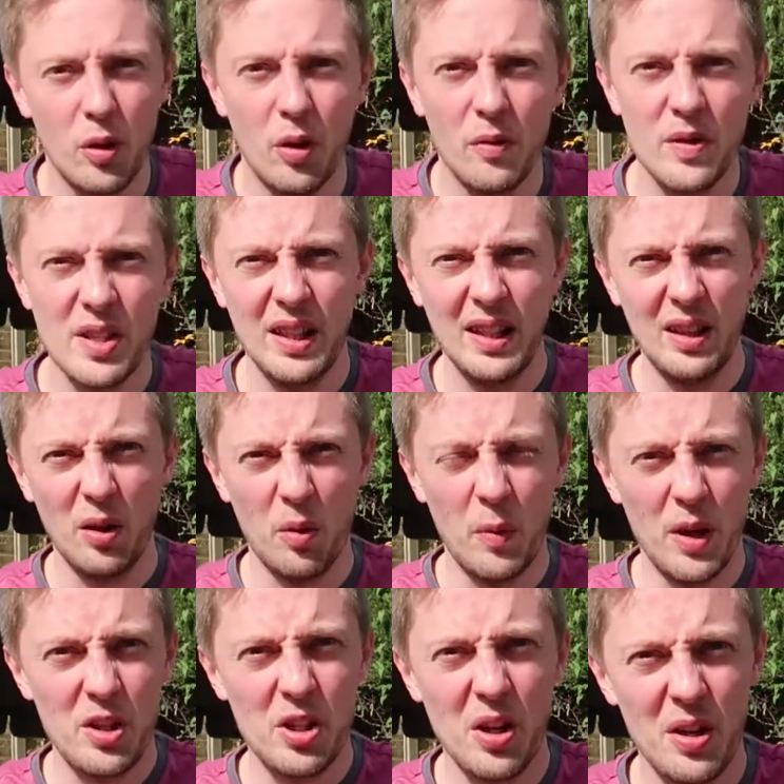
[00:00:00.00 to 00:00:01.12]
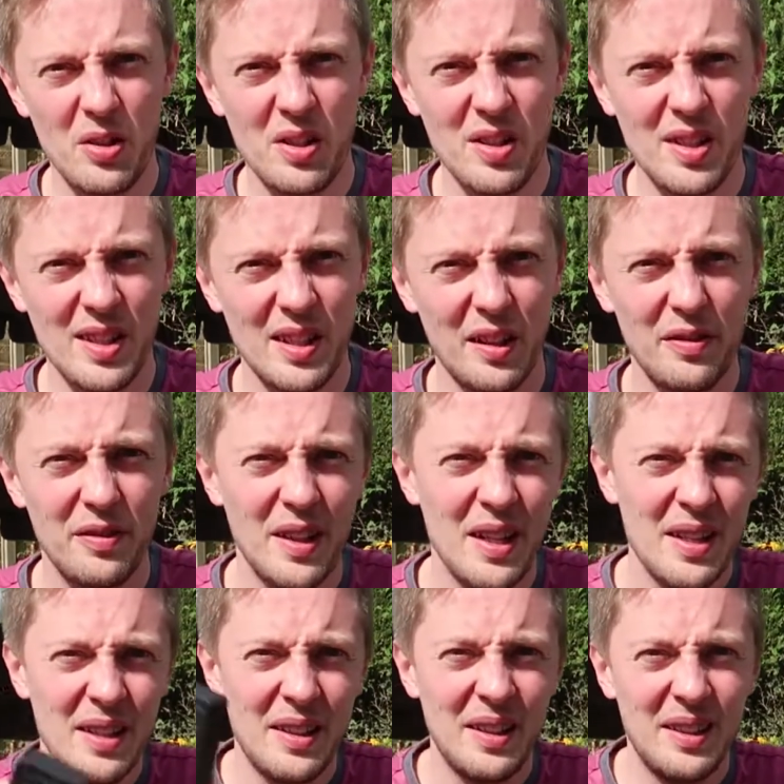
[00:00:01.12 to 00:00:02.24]
got obviously all my chargers and stuff.
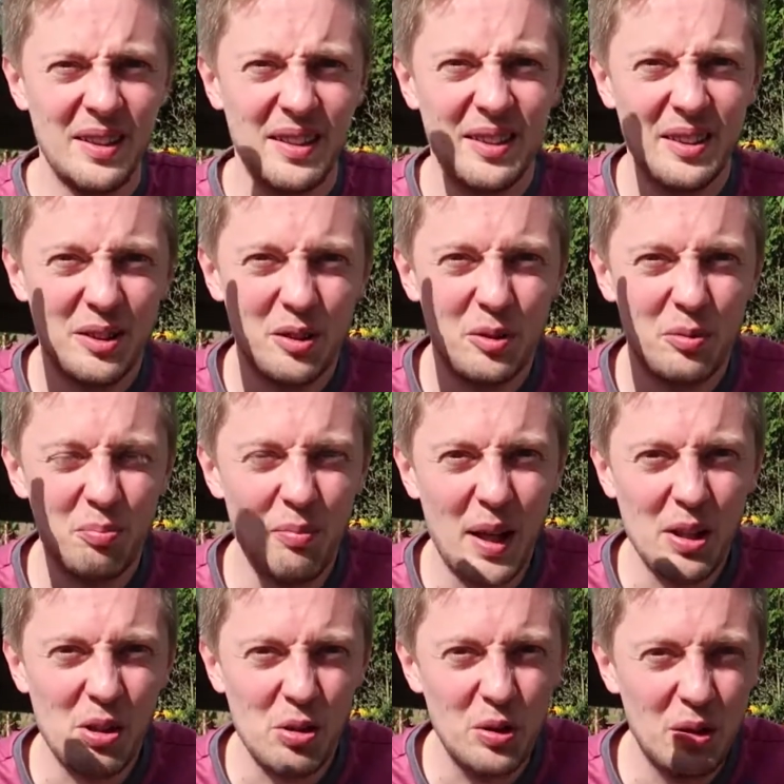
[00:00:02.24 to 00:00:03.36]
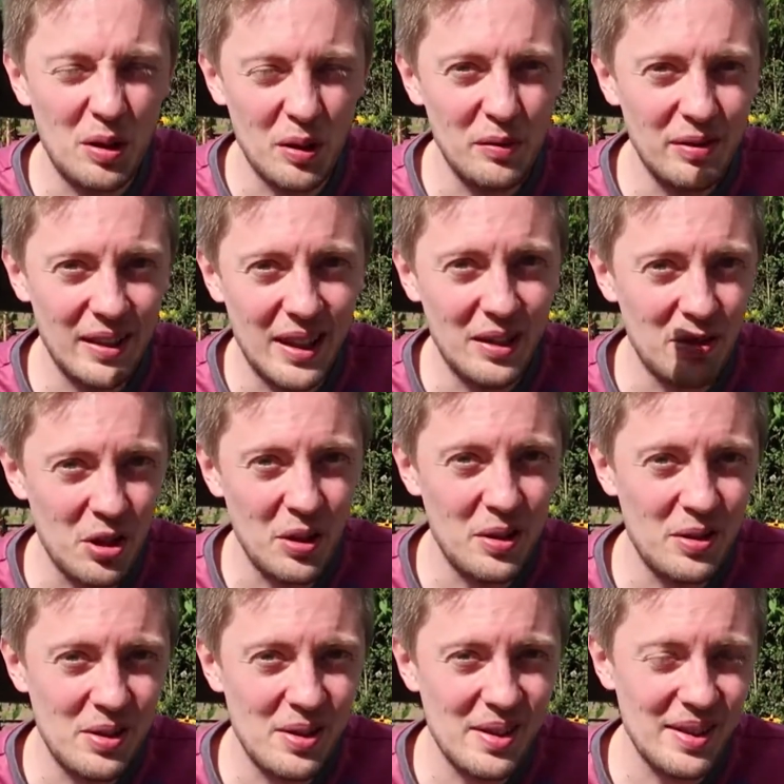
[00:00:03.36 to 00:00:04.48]
Make sure you don't forget your
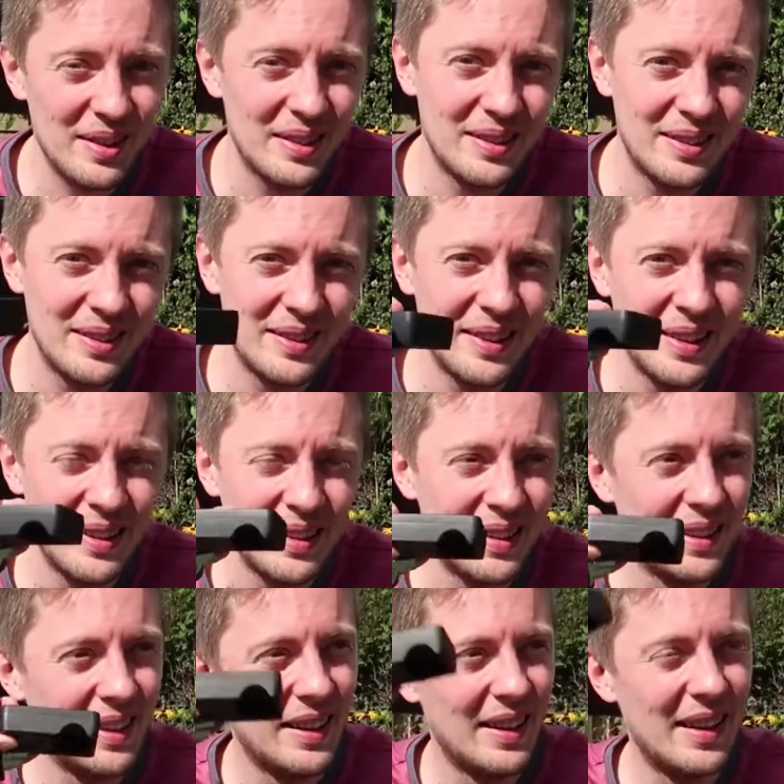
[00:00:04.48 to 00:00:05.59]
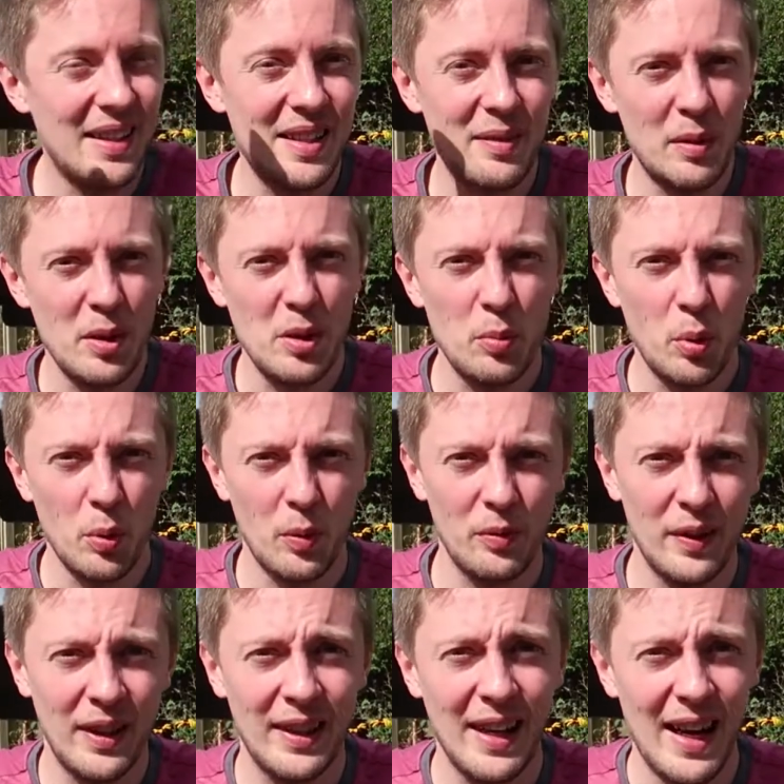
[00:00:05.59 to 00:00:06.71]
chargers. It's the most important
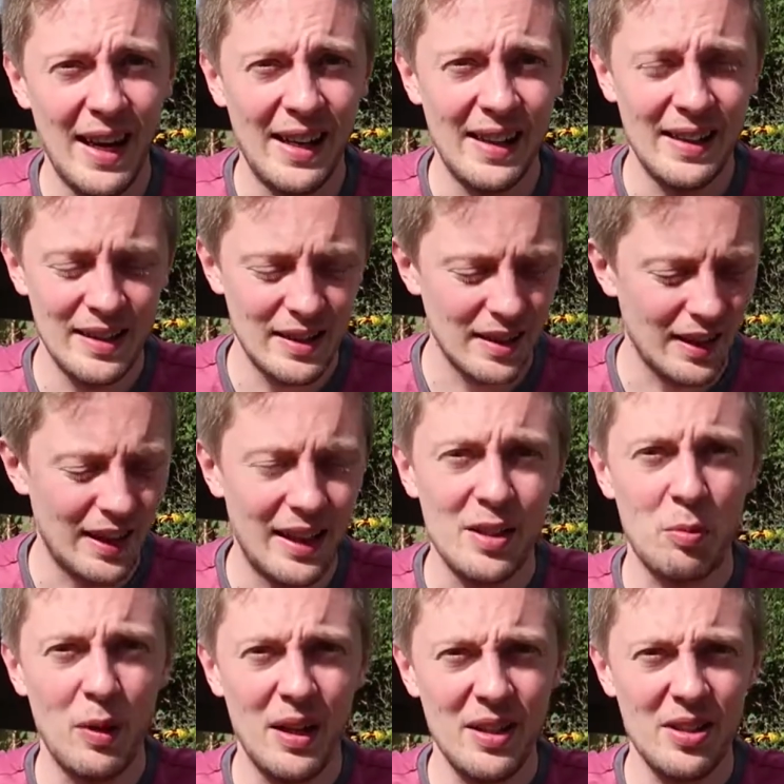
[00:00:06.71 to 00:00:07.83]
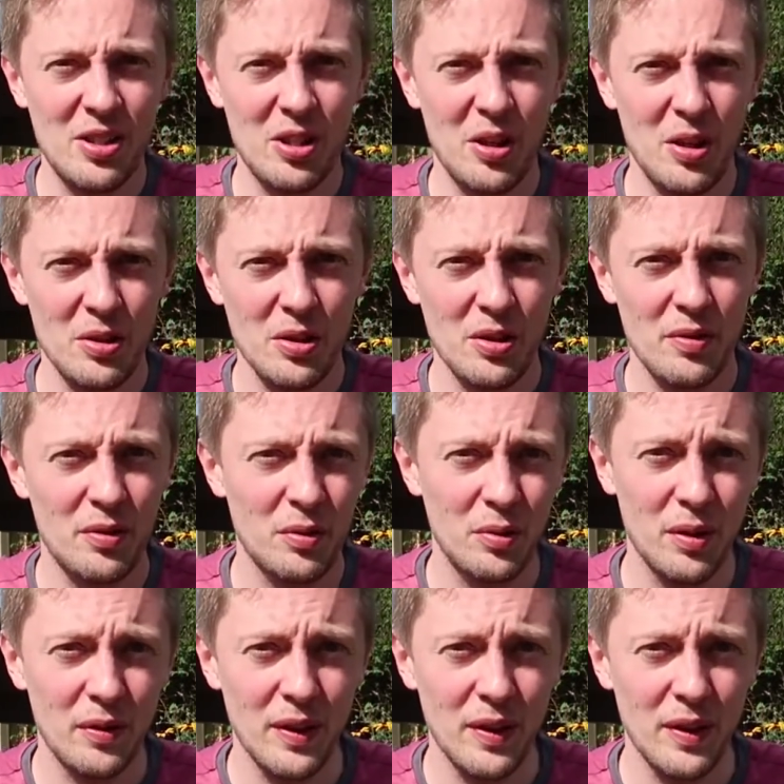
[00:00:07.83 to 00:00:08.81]
thing. And as well as chargers for all the